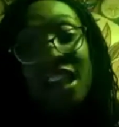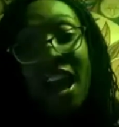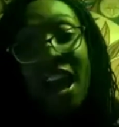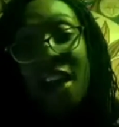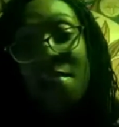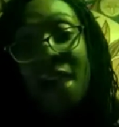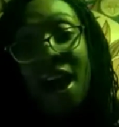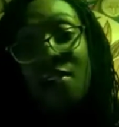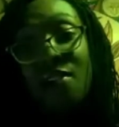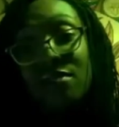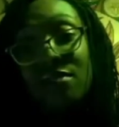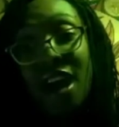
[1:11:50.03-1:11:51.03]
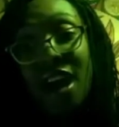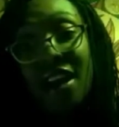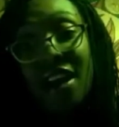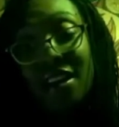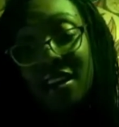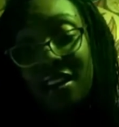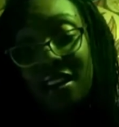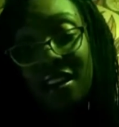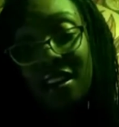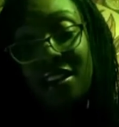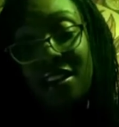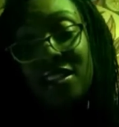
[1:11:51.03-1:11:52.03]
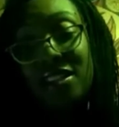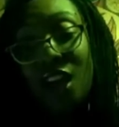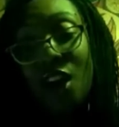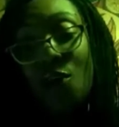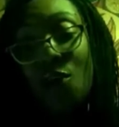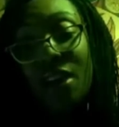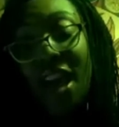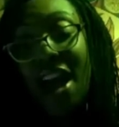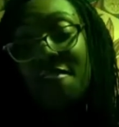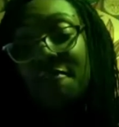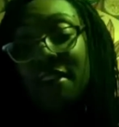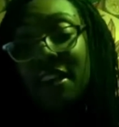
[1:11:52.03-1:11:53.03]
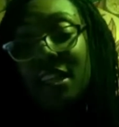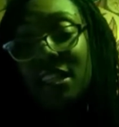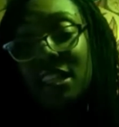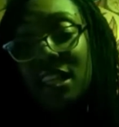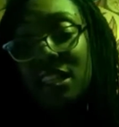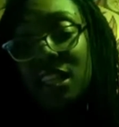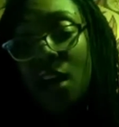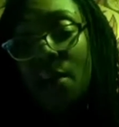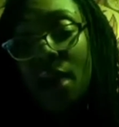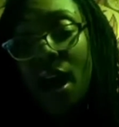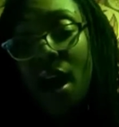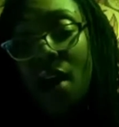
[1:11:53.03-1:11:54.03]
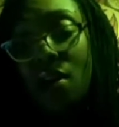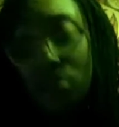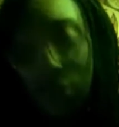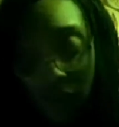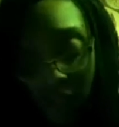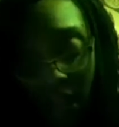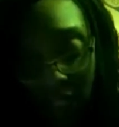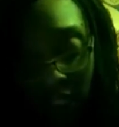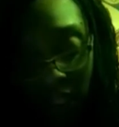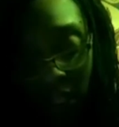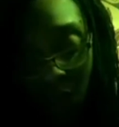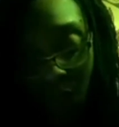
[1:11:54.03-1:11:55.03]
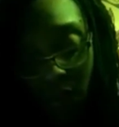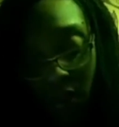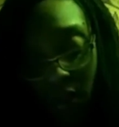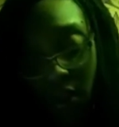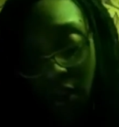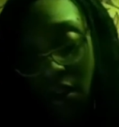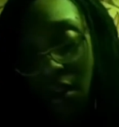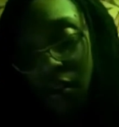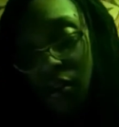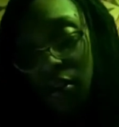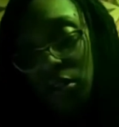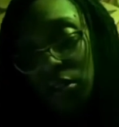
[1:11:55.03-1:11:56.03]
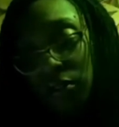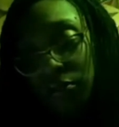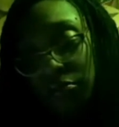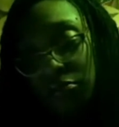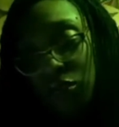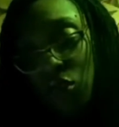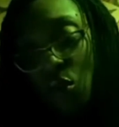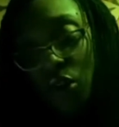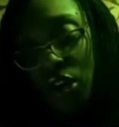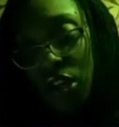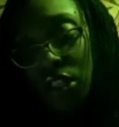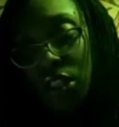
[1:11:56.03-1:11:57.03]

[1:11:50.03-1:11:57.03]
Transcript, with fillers: Came they out like. So we got Venus that's coming out. So that's Libra, um, Taurus.